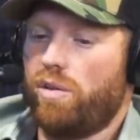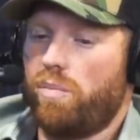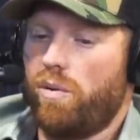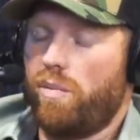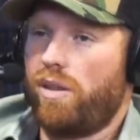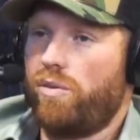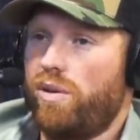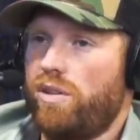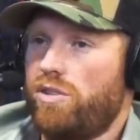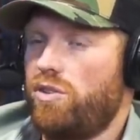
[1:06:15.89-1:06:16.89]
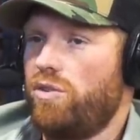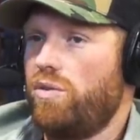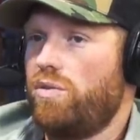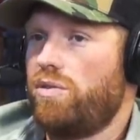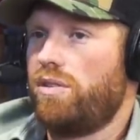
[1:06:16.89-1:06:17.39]
the permethrin is
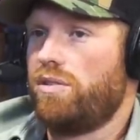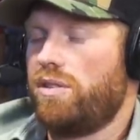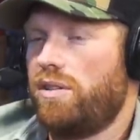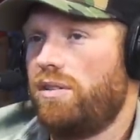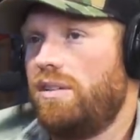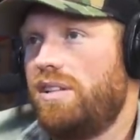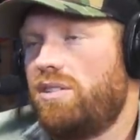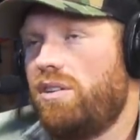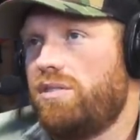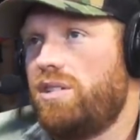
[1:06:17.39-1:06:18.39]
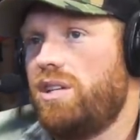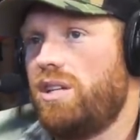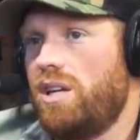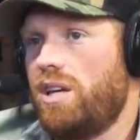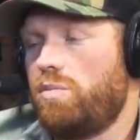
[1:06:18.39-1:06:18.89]
huge there's a it's called
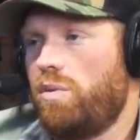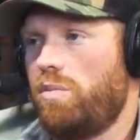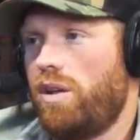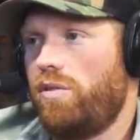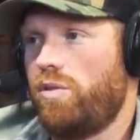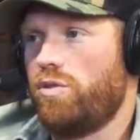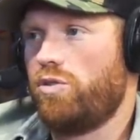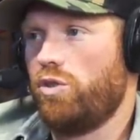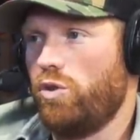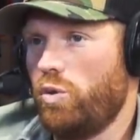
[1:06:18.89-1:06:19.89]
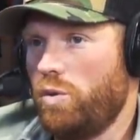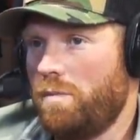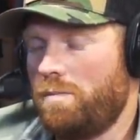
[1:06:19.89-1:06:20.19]
cds permethrin 2